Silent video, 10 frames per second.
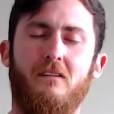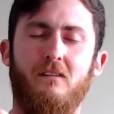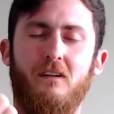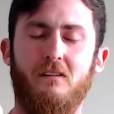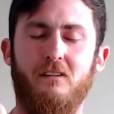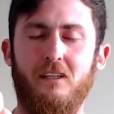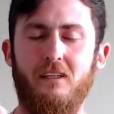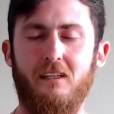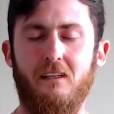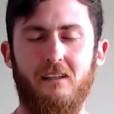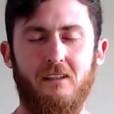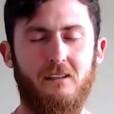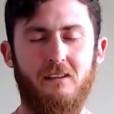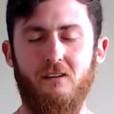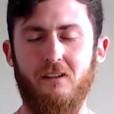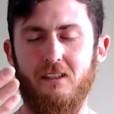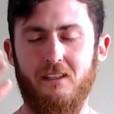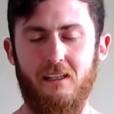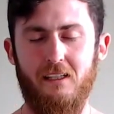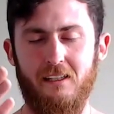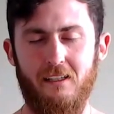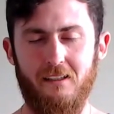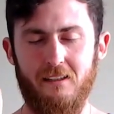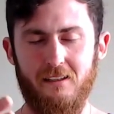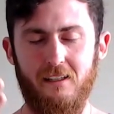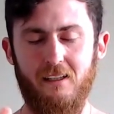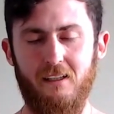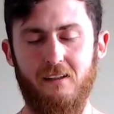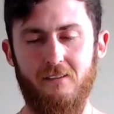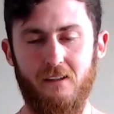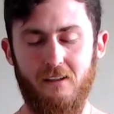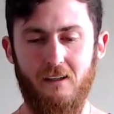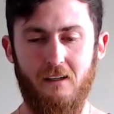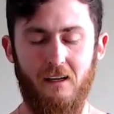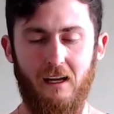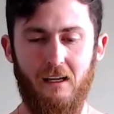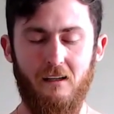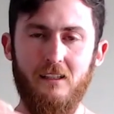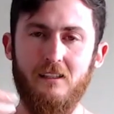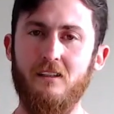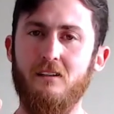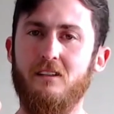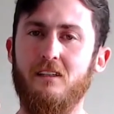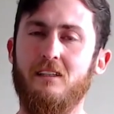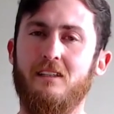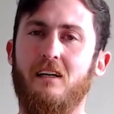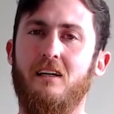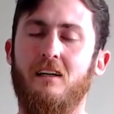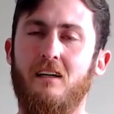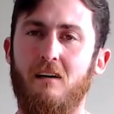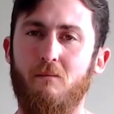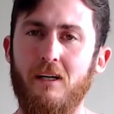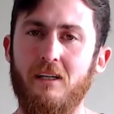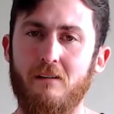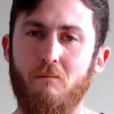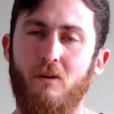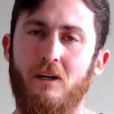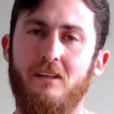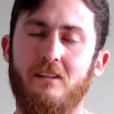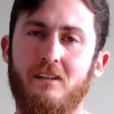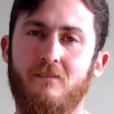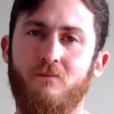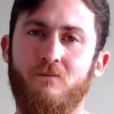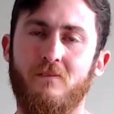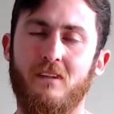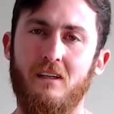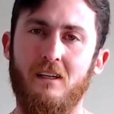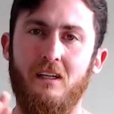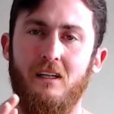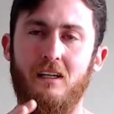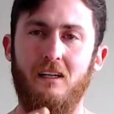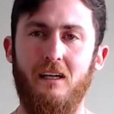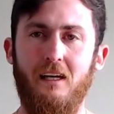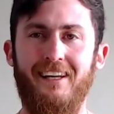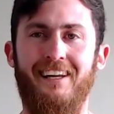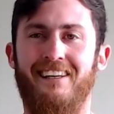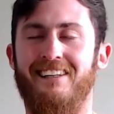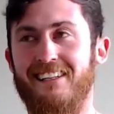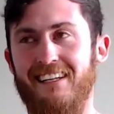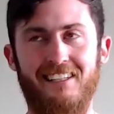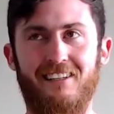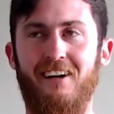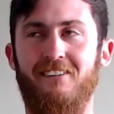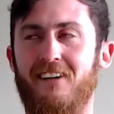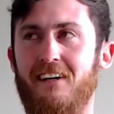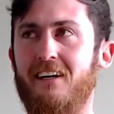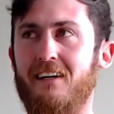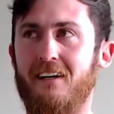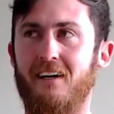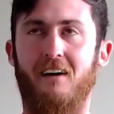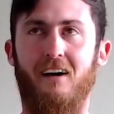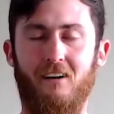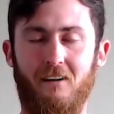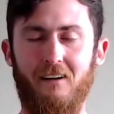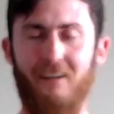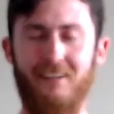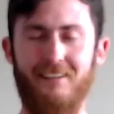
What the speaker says: were drinking and just doing silly things. And I just got to a breaking point. And this is actually quite funny. Hold on.